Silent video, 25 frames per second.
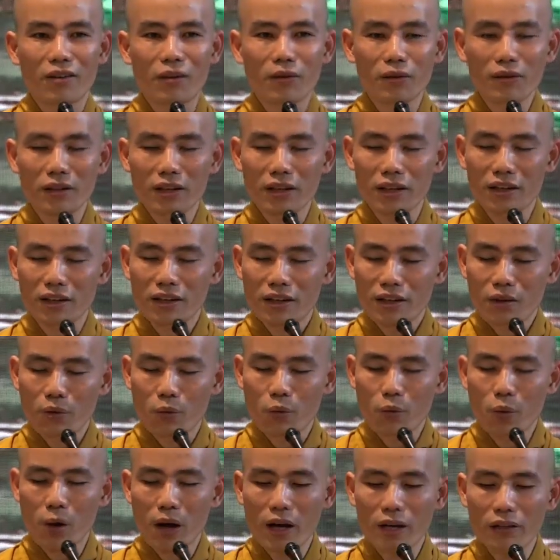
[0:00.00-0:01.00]
only
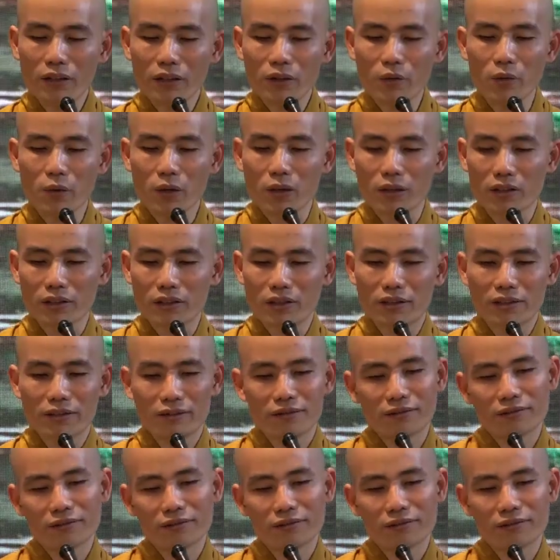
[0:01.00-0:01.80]
one word,